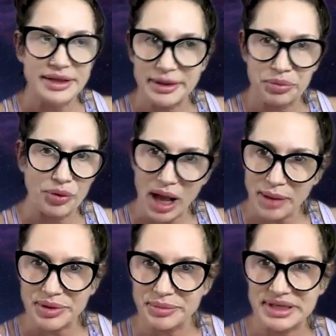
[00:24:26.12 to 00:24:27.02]
The
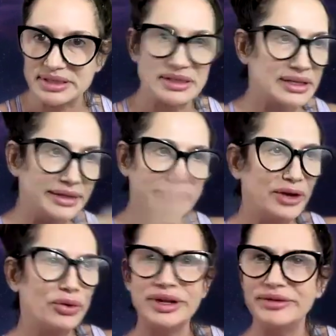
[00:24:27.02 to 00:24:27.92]
problem is that
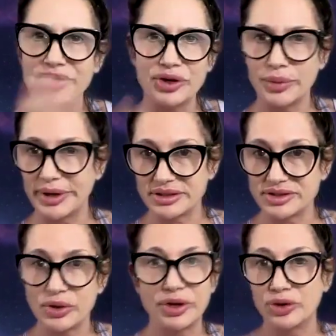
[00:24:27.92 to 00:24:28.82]
they don't even know where to
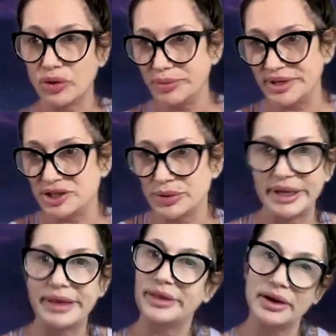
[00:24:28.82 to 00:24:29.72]
start. You'll be
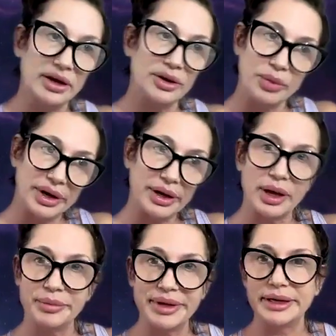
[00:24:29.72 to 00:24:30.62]
doing it. They're going to want to
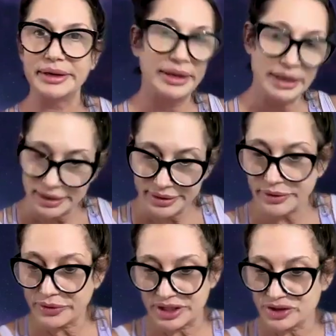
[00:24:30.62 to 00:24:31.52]
come in and
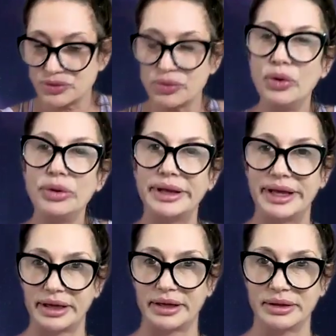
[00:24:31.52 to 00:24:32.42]
they're
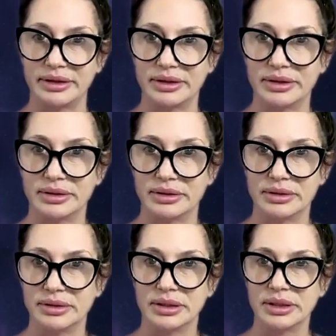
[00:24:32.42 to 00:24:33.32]
controlling.
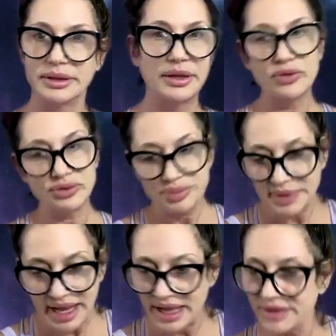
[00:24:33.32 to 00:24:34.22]
Those
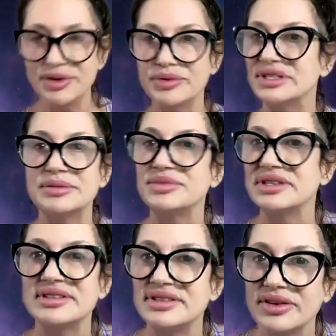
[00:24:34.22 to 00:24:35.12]
behaviorisms are
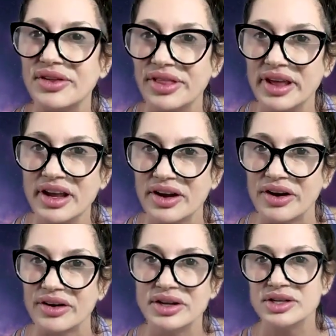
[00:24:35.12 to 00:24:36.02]
still
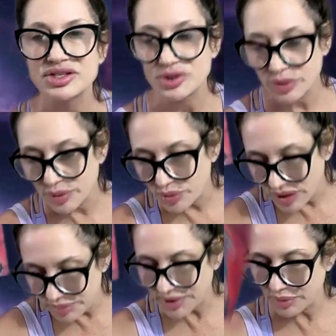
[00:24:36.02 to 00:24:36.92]
there. So it
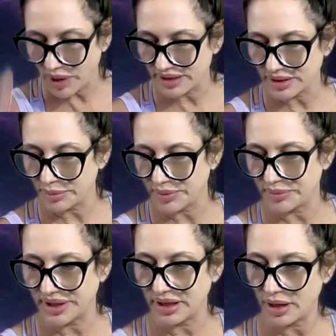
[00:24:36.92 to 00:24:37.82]
would be wind up
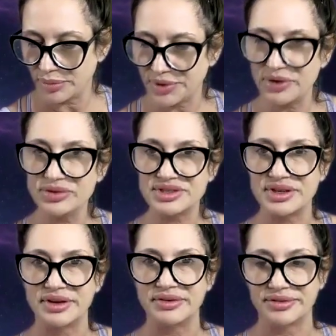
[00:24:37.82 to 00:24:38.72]
being
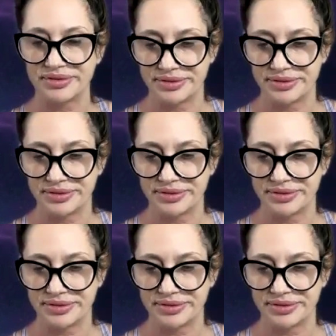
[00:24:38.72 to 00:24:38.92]
abusive